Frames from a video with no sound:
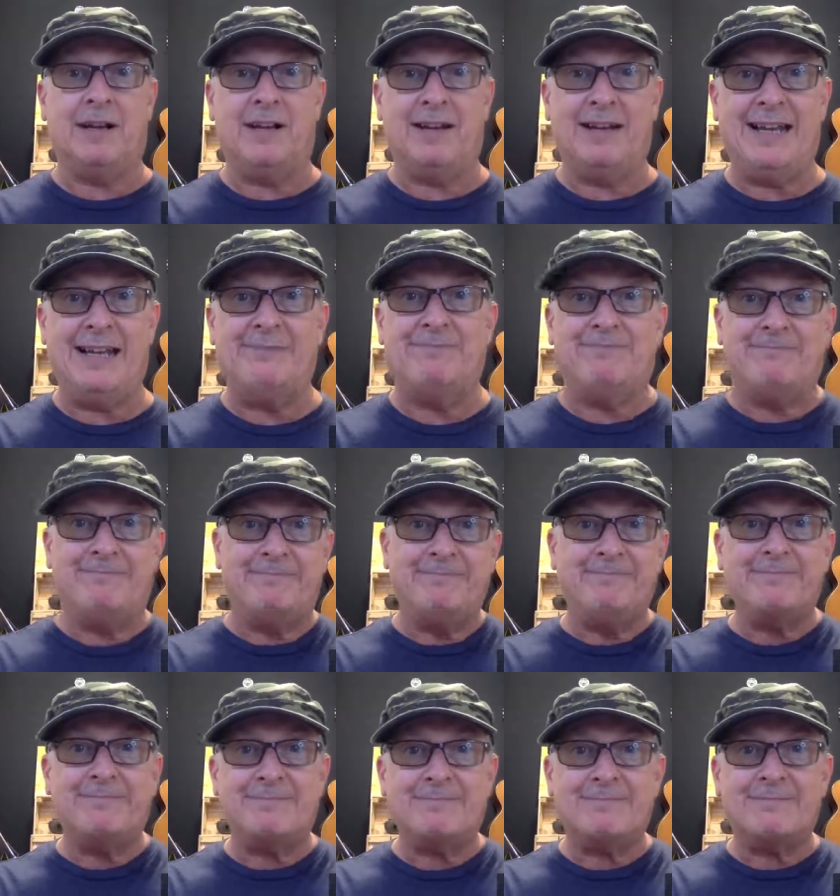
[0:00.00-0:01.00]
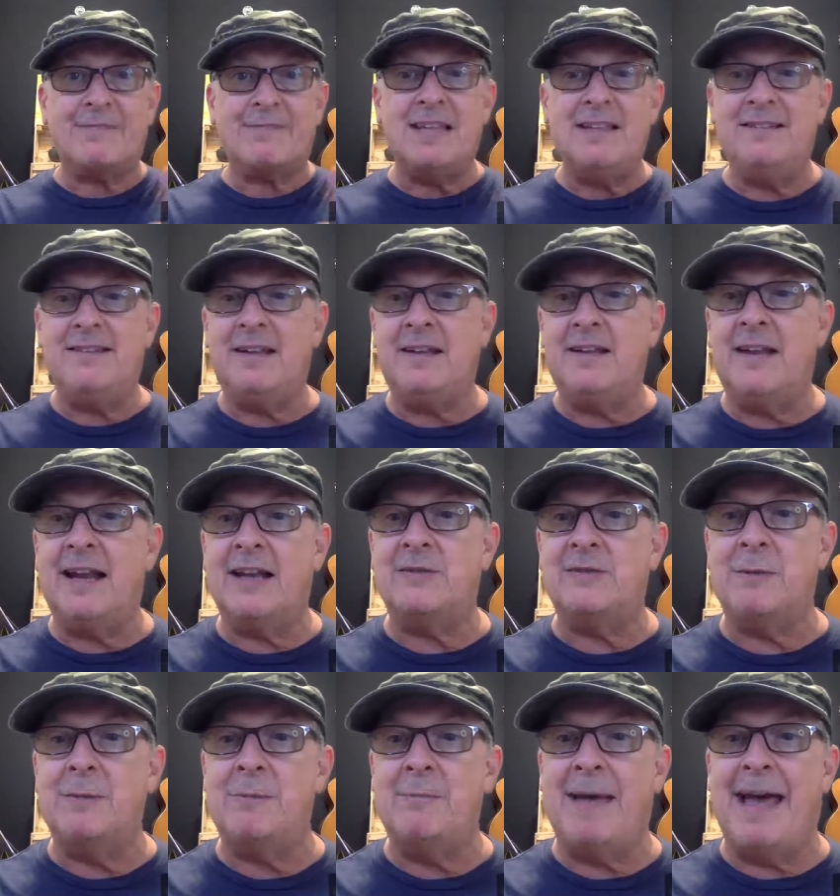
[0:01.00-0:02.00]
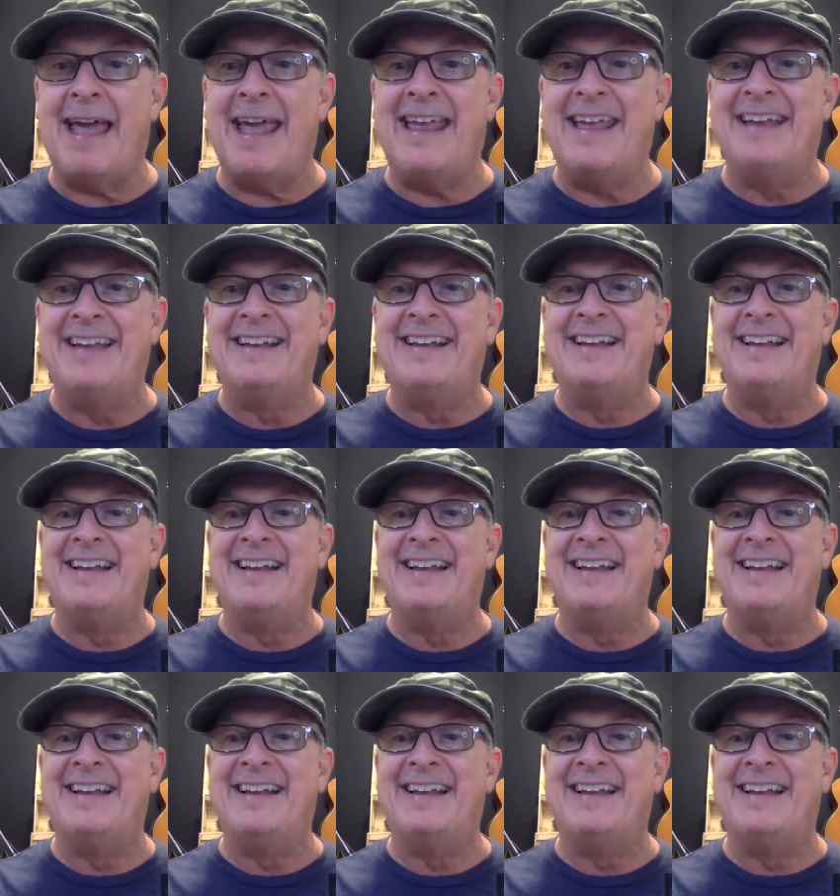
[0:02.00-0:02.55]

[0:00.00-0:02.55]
money online. See you on the next one. Bye.